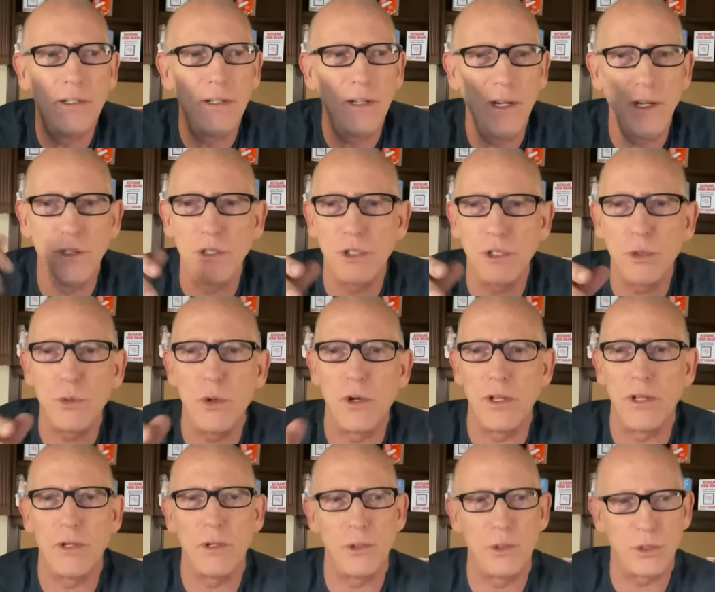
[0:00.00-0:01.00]
It's just one
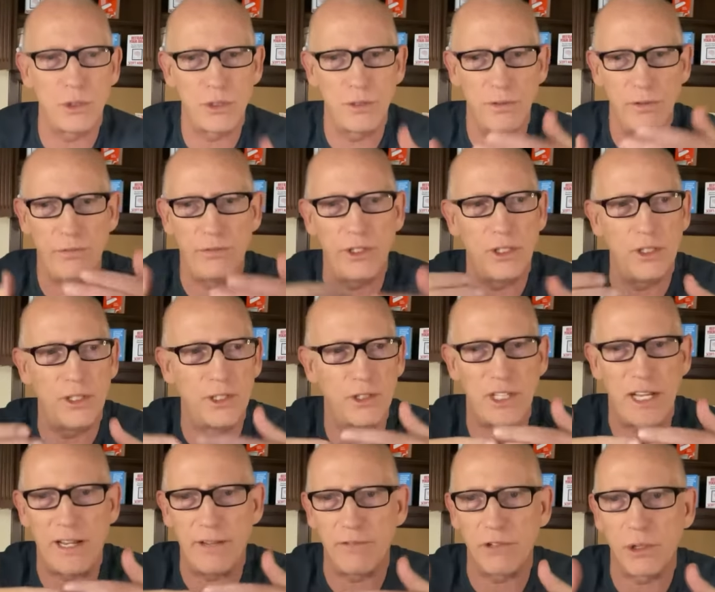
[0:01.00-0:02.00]
of those feelings
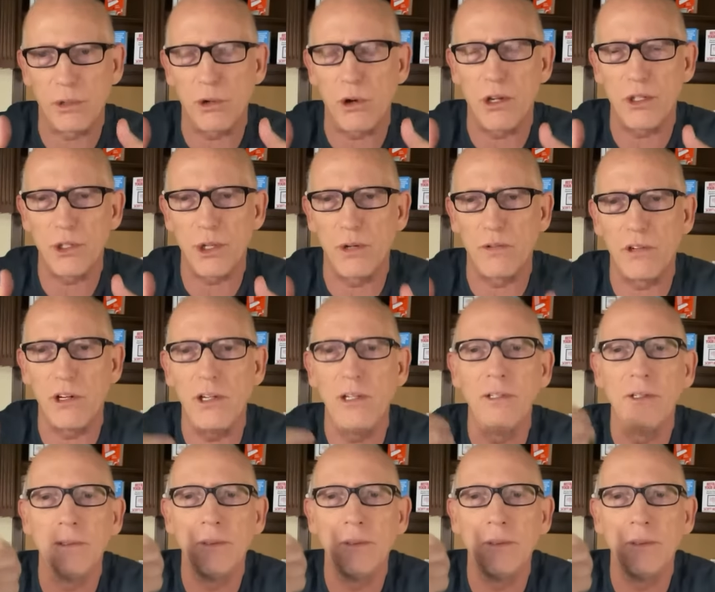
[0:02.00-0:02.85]
that have a crossover.